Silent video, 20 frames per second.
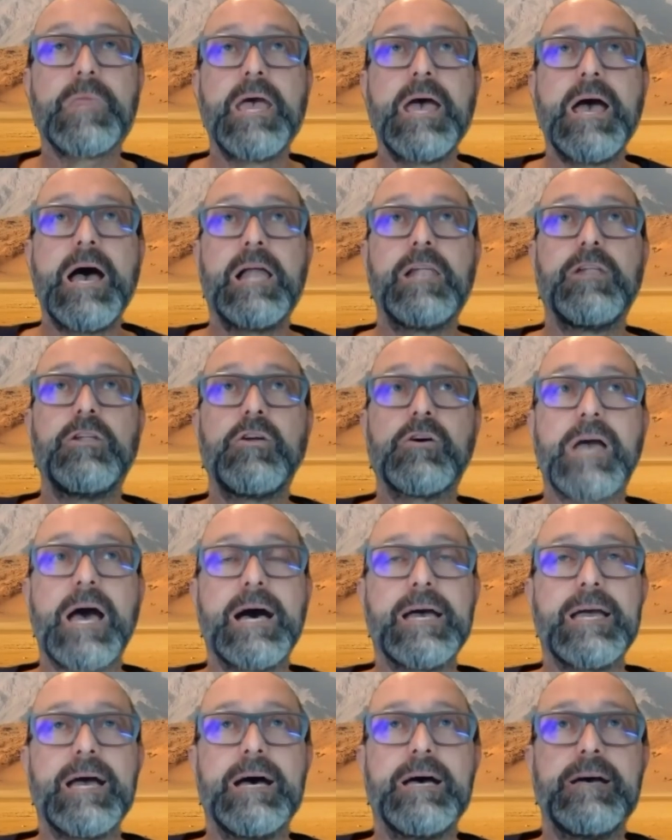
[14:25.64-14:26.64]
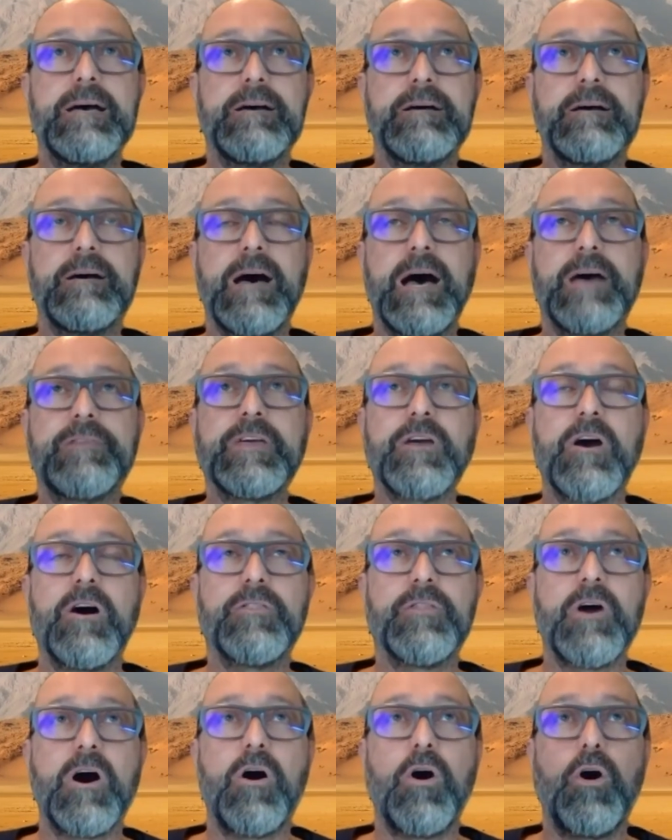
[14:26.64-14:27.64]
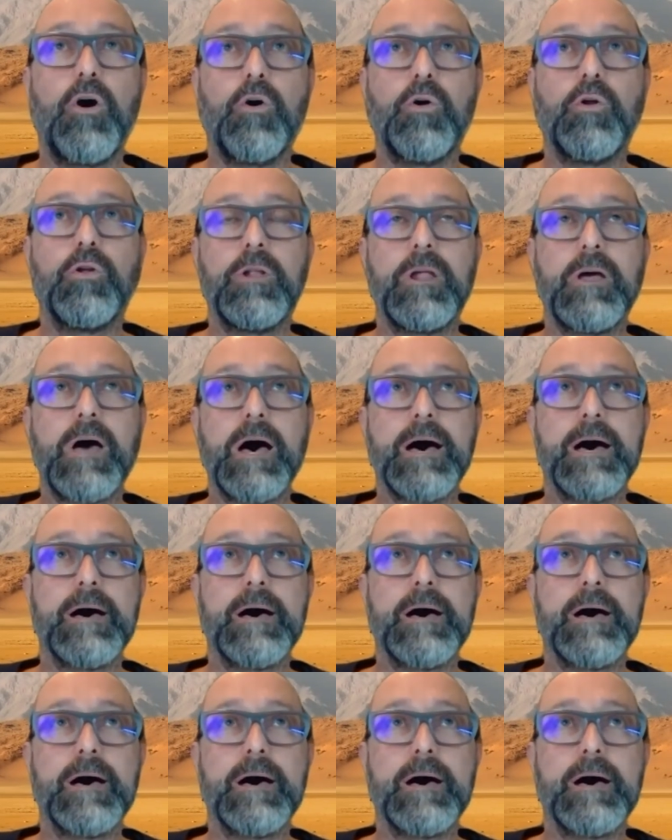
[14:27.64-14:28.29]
Look, I think on the whole,